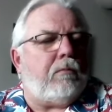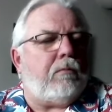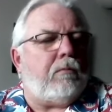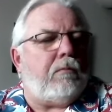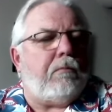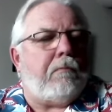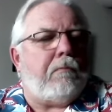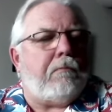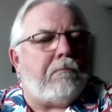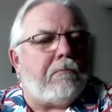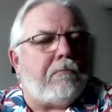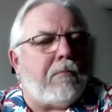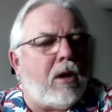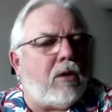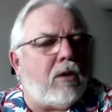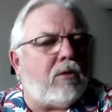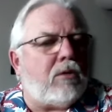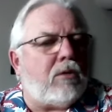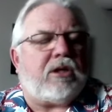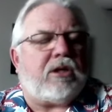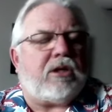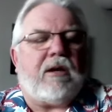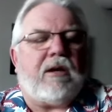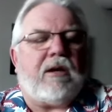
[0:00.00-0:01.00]

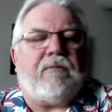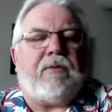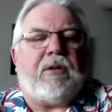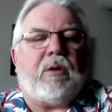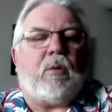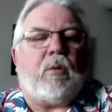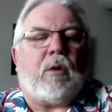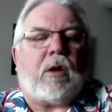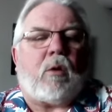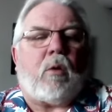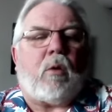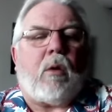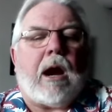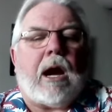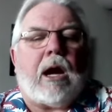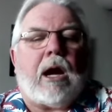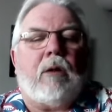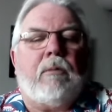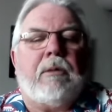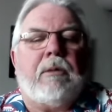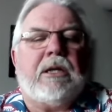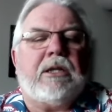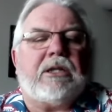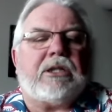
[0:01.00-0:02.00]
most of the
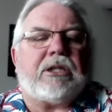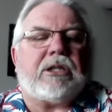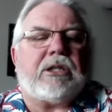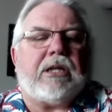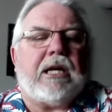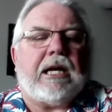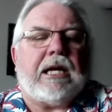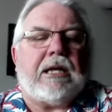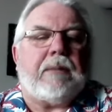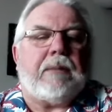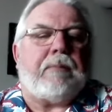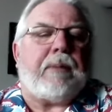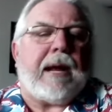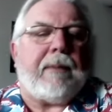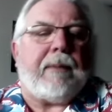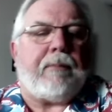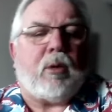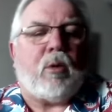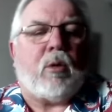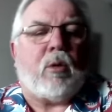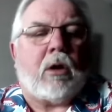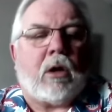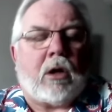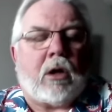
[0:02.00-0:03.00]
requirements and the
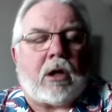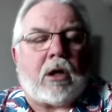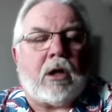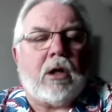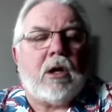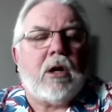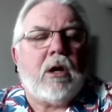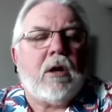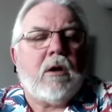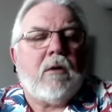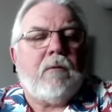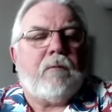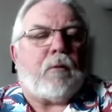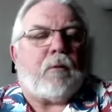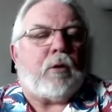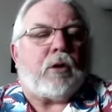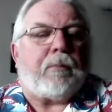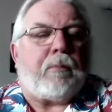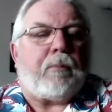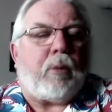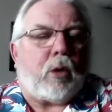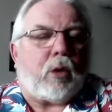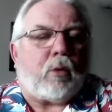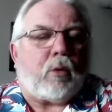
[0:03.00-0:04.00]
paperwork for
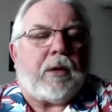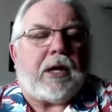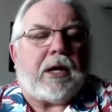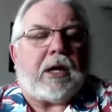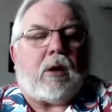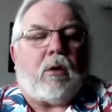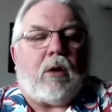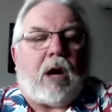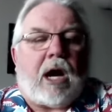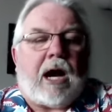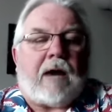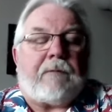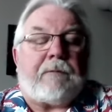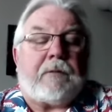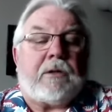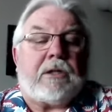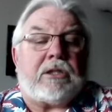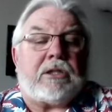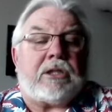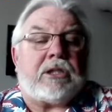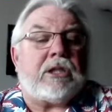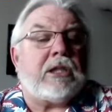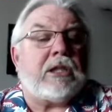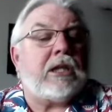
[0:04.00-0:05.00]
the Puerto Rico
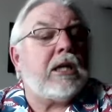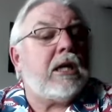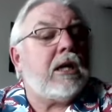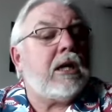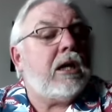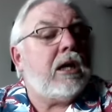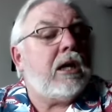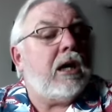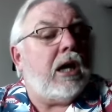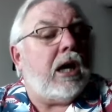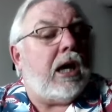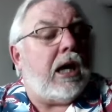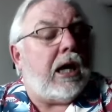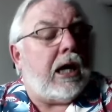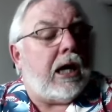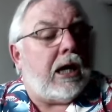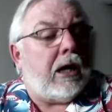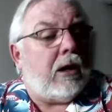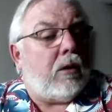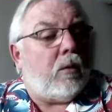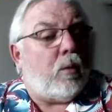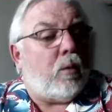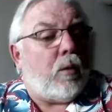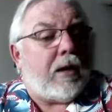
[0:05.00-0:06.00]
office.
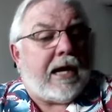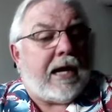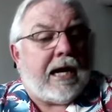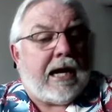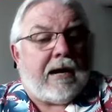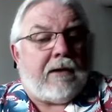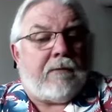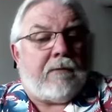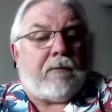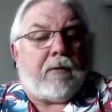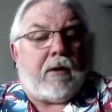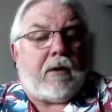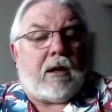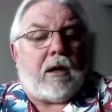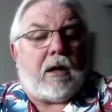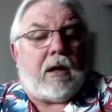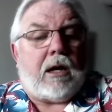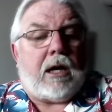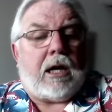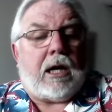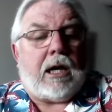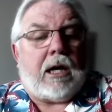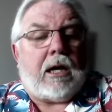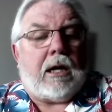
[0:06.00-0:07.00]
We have
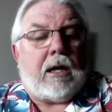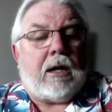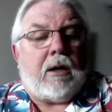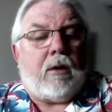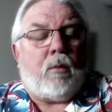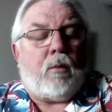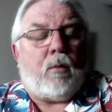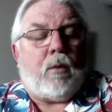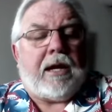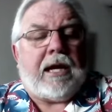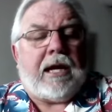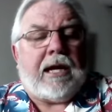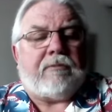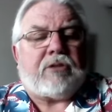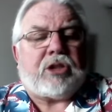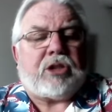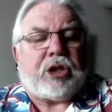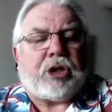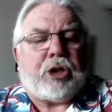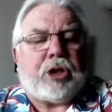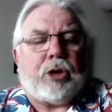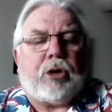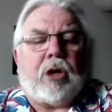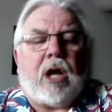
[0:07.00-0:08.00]

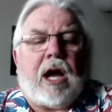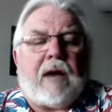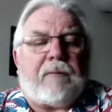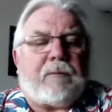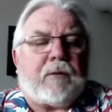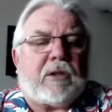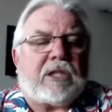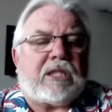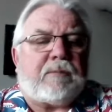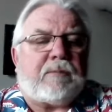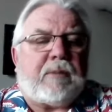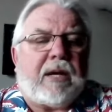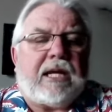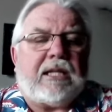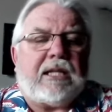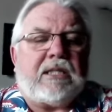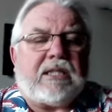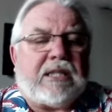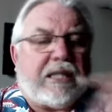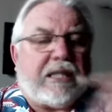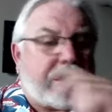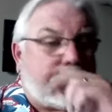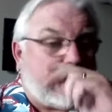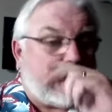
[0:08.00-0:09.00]
secured office
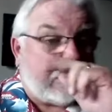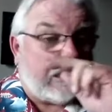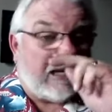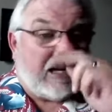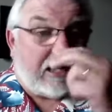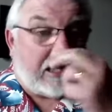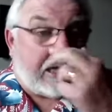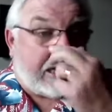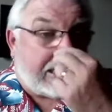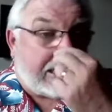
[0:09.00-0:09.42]
space in